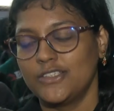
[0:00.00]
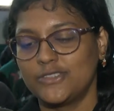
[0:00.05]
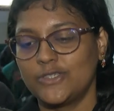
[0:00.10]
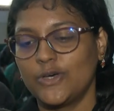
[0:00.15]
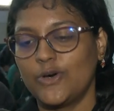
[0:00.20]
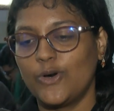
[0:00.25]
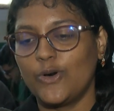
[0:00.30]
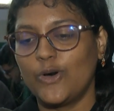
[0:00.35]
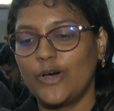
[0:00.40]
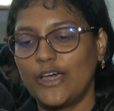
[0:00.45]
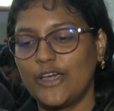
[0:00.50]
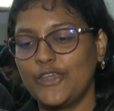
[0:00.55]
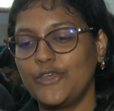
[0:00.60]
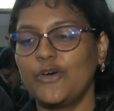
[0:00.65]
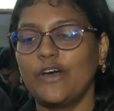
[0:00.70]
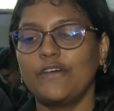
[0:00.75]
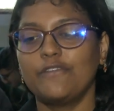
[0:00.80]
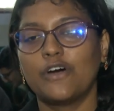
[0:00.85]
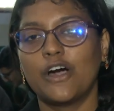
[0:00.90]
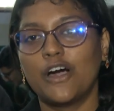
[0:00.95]
so
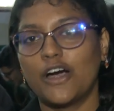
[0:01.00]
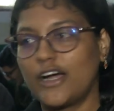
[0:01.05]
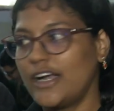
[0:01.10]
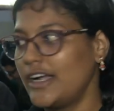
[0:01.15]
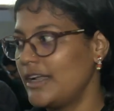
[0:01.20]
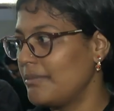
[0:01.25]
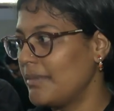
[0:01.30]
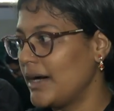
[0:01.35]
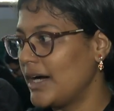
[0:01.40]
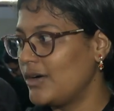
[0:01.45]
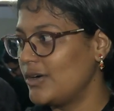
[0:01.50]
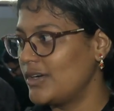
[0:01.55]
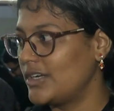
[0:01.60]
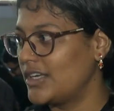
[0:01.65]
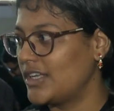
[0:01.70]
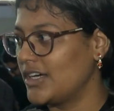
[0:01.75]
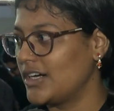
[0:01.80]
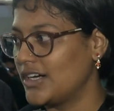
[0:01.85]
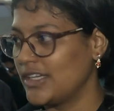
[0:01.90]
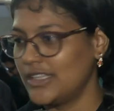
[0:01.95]
you have heard about
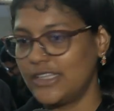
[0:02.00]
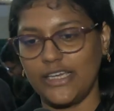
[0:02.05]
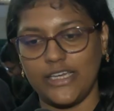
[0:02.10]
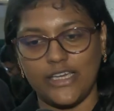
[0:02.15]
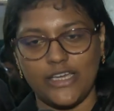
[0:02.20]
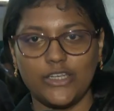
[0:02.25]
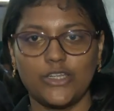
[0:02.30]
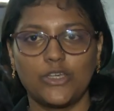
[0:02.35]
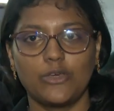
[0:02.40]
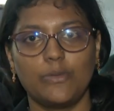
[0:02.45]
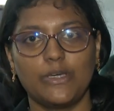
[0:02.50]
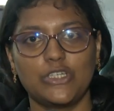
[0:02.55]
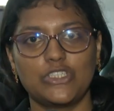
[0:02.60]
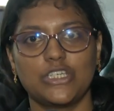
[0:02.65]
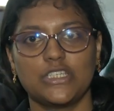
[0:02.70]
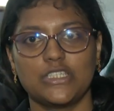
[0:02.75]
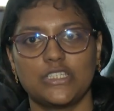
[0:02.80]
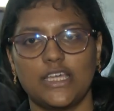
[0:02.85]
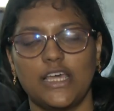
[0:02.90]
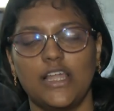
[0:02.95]
the
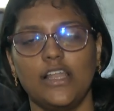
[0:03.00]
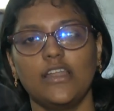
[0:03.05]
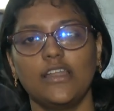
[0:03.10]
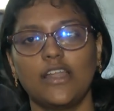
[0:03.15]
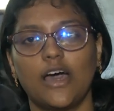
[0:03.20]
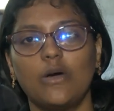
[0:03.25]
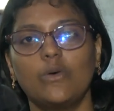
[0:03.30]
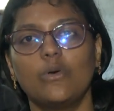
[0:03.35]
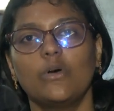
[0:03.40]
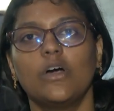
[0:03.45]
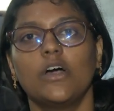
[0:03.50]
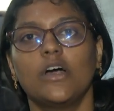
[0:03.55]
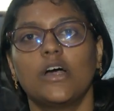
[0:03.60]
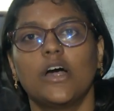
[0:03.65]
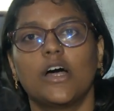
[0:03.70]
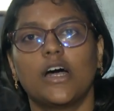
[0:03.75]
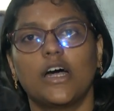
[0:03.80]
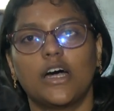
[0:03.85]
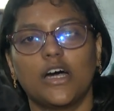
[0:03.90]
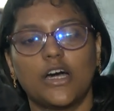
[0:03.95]
incubation cell. Now
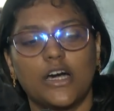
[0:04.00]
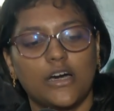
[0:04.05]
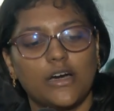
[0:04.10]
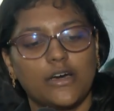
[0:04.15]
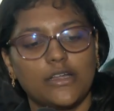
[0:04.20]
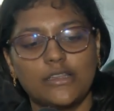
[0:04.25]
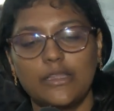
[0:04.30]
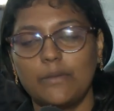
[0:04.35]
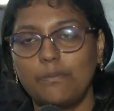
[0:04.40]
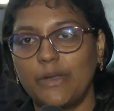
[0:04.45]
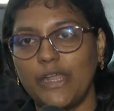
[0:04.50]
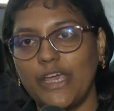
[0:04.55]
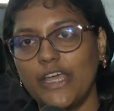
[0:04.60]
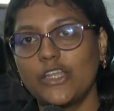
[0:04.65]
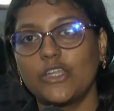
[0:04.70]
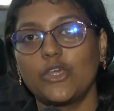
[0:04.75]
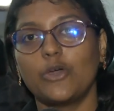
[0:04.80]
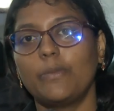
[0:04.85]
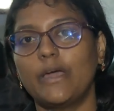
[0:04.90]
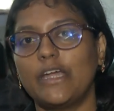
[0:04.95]
the
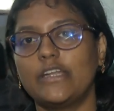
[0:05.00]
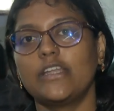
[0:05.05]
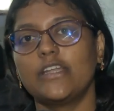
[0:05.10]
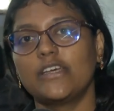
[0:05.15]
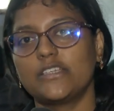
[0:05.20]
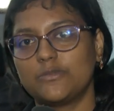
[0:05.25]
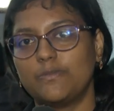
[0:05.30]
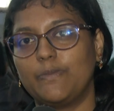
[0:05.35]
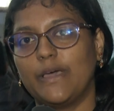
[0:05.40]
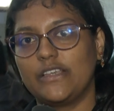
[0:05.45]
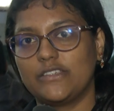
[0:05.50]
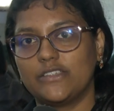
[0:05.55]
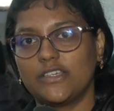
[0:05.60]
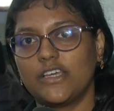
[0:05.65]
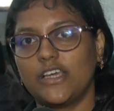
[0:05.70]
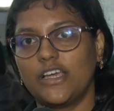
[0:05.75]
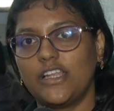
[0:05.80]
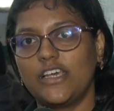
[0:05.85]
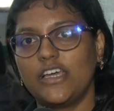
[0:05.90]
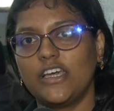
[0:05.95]
pre-incubator is
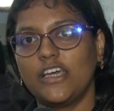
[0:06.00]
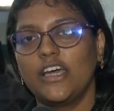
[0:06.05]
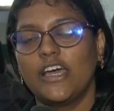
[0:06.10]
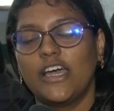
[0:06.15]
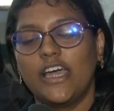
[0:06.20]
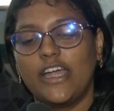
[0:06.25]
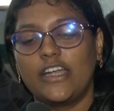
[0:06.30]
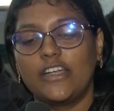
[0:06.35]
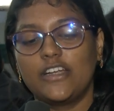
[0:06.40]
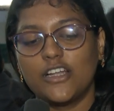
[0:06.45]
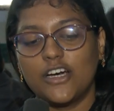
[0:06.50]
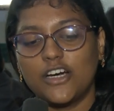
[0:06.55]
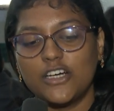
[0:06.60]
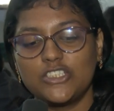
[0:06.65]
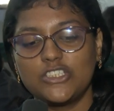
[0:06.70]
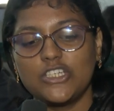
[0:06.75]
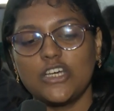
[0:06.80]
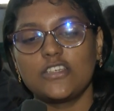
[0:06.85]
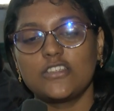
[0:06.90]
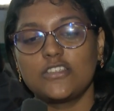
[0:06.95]
basically, it
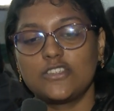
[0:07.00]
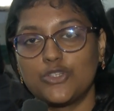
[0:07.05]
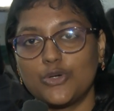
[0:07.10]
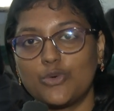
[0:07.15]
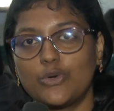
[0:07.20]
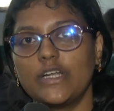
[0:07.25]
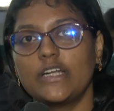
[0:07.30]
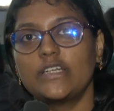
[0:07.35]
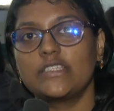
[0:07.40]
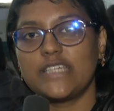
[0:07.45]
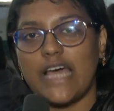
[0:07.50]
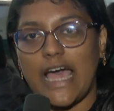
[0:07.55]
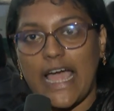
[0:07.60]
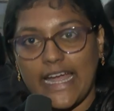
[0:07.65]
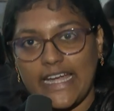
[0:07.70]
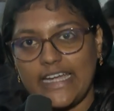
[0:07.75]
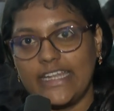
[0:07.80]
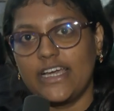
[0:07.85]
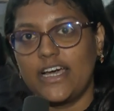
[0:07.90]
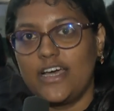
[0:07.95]
nurtures students'
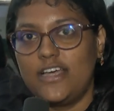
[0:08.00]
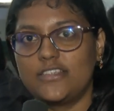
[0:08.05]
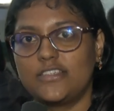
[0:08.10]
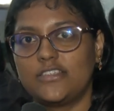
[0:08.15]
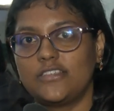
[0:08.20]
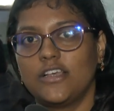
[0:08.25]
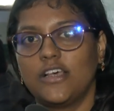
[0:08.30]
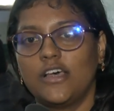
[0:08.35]
ideas